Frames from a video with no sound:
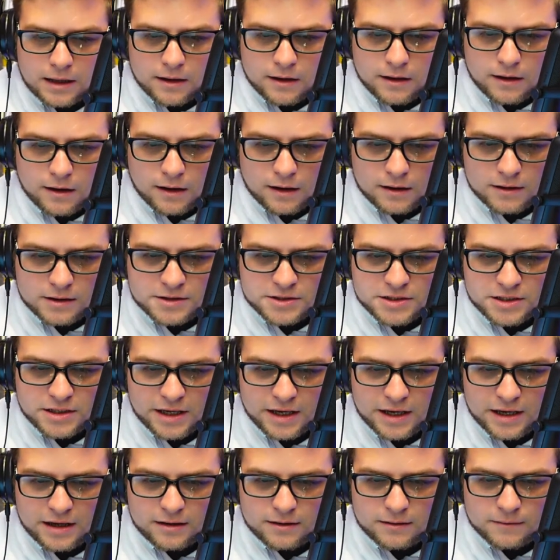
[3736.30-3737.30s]

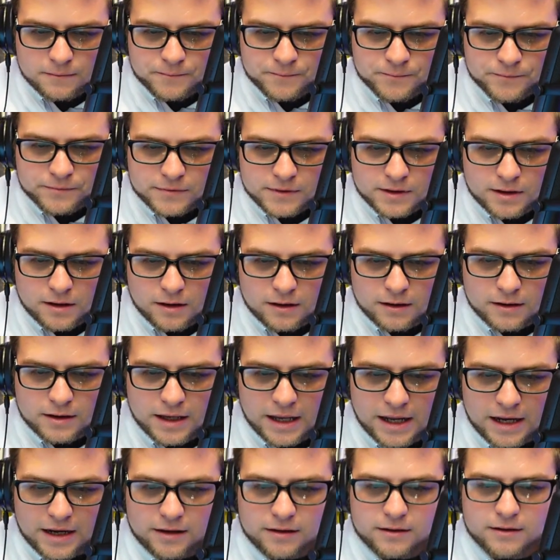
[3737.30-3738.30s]
Archian?
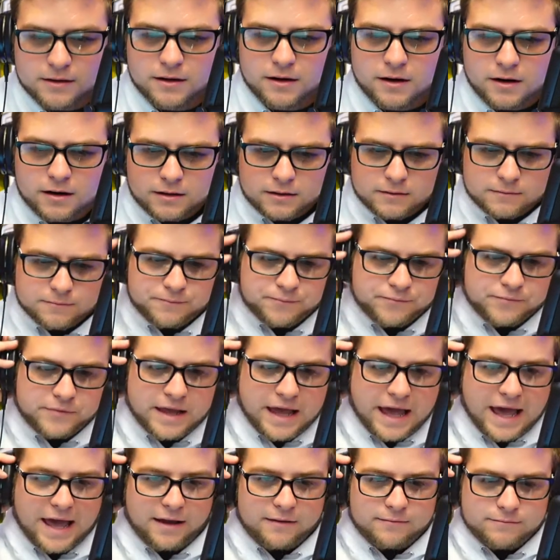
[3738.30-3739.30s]
Arcane? Art?
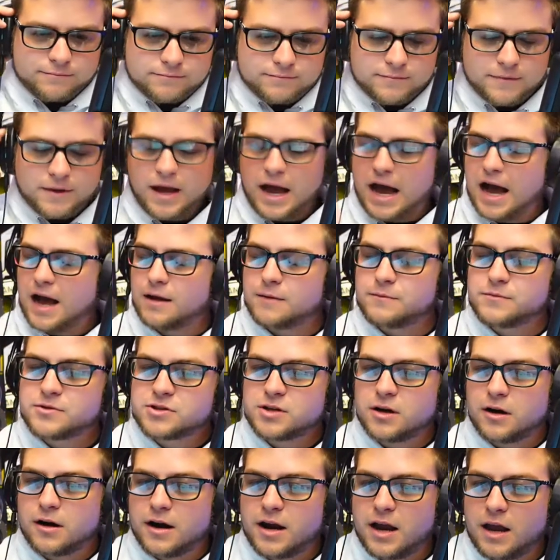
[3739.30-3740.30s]
Hey, I'm
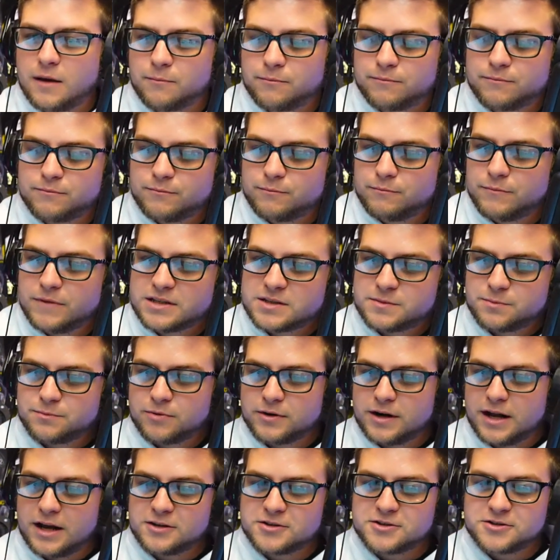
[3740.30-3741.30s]
sorry I
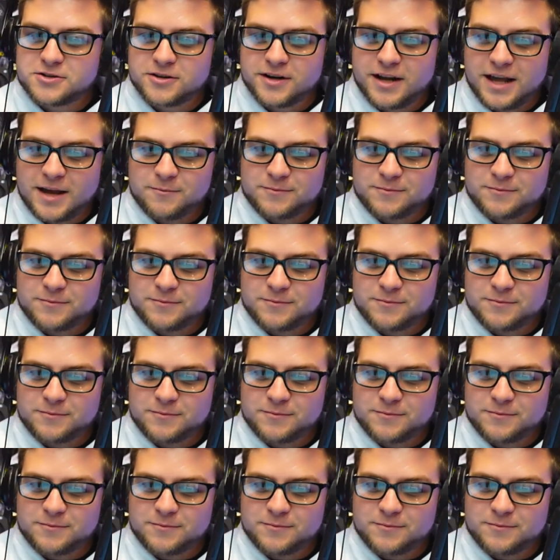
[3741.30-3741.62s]
mispronounced your name.